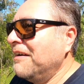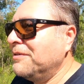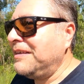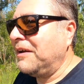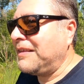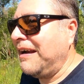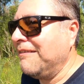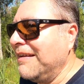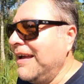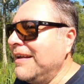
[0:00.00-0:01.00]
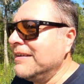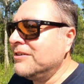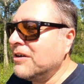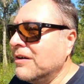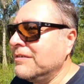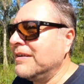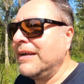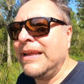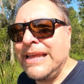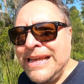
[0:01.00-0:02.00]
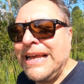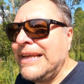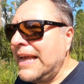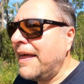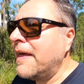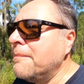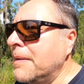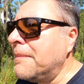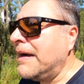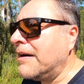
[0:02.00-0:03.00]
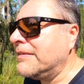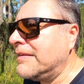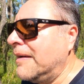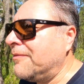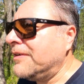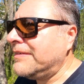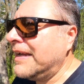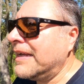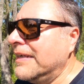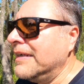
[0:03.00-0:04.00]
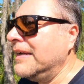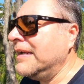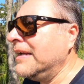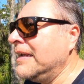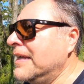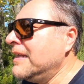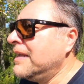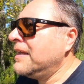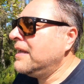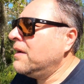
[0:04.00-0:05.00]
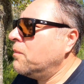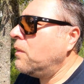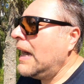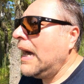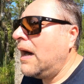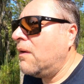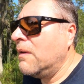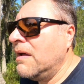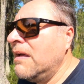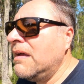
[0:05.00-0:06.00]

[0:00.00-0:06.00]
of South Carolina and Charleston. Yeah, that made my heart stop for a second. Wow.